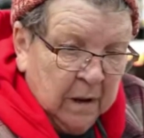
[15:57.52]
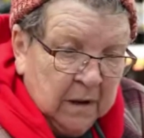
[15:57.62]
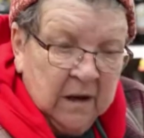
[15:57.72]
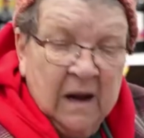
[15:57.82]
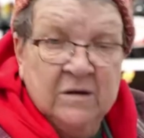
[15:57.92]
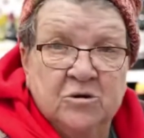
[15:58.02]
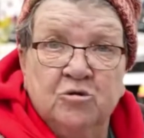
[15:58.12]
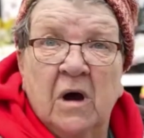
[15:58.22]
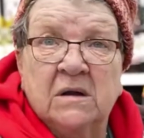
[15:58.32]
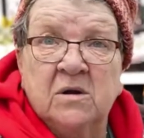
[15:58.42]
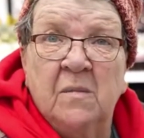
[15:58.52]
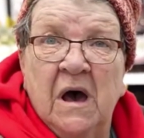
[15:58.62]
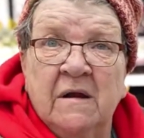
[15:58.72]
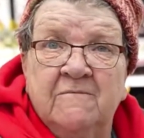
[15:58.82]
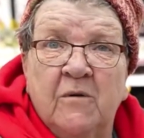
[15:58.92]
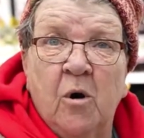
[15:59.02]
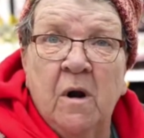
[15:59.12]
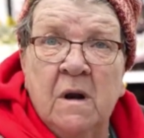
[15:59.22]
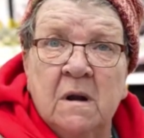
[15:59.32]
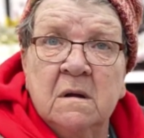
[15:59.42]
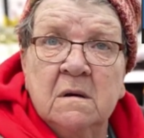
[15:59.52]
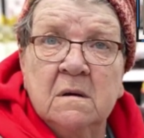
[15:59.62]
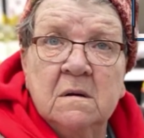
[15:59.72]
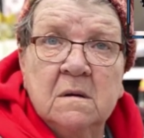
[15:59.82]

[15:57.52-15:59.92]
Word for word: Fucking ain't you got the money for it? Right.